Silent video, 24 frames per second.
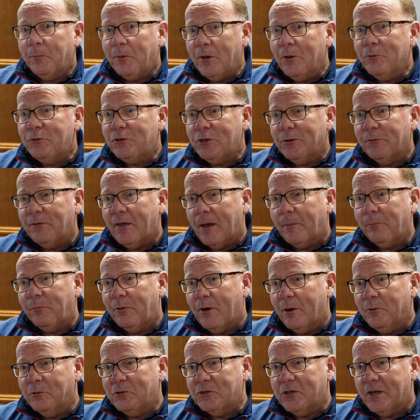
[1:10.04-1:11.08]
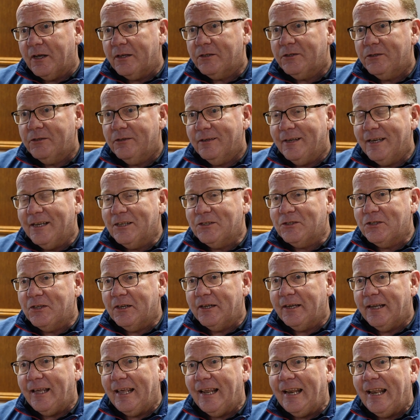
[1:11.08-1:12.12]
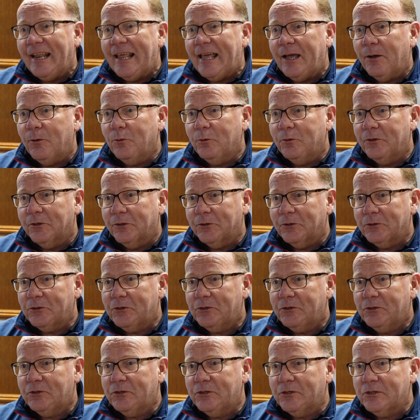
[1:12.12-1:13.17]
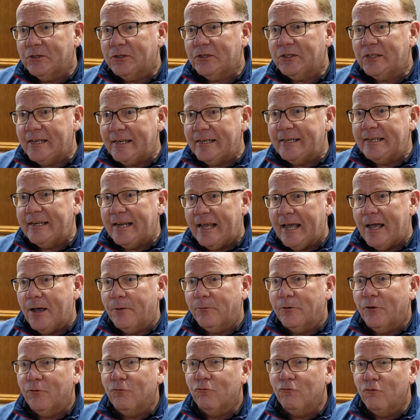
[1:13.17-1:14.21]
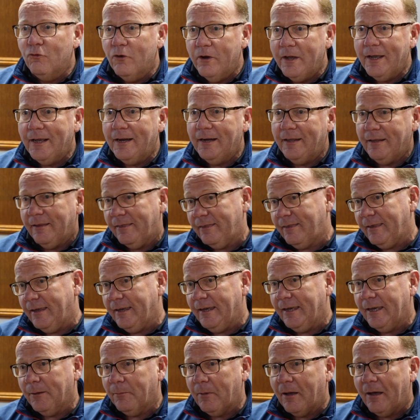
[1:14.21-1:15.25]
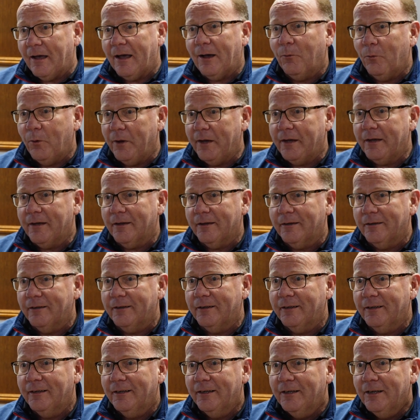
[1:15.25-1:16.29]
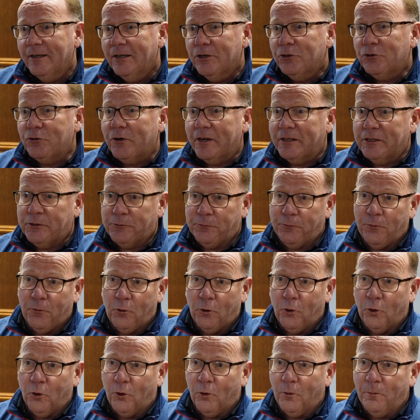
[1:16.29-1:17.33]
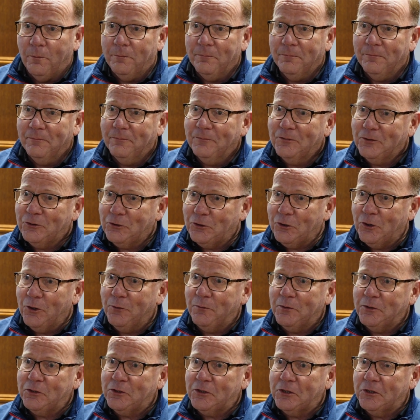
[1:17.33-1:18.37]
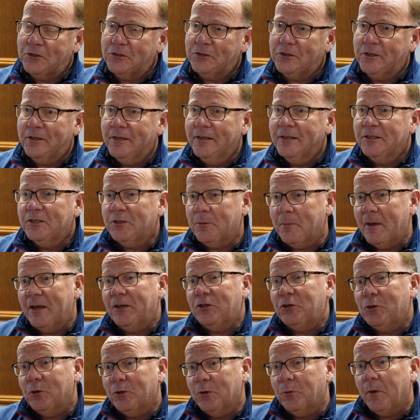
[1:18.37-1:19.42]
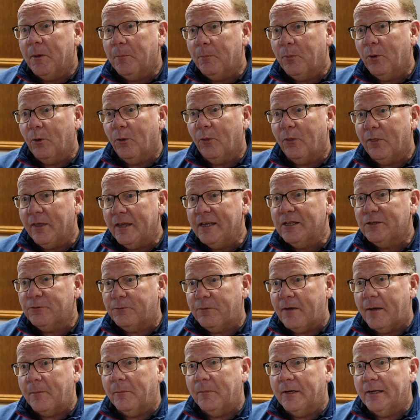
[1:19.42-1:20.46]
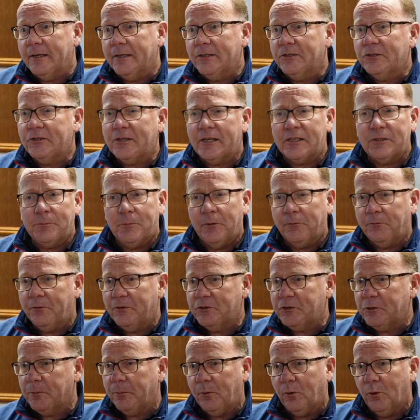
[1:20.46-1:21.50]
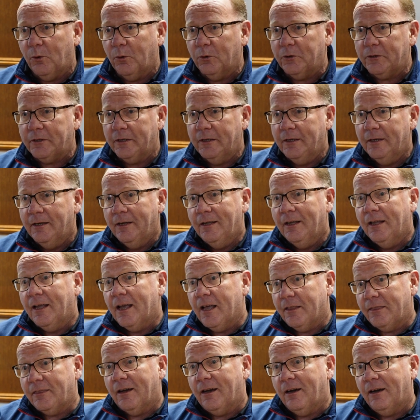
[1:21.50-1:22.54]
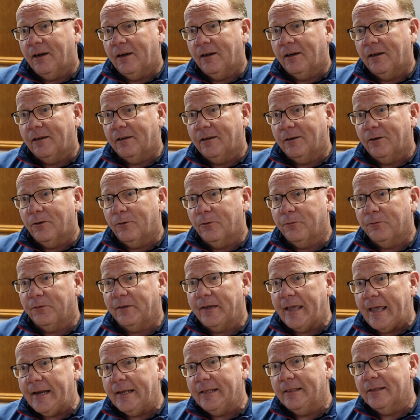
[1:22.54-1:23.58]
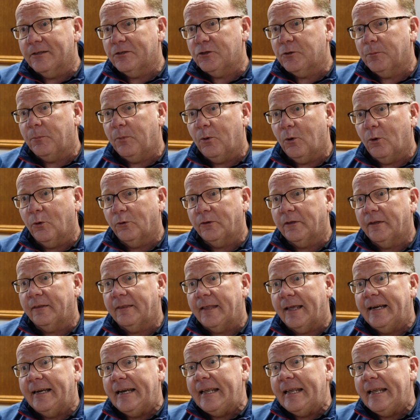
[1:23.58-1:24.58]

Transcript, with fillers: beauty of that process is that it allowed us to sit down and really think about how we can transform services to make sure that we put these families desperate for support at the heart of getting the support that they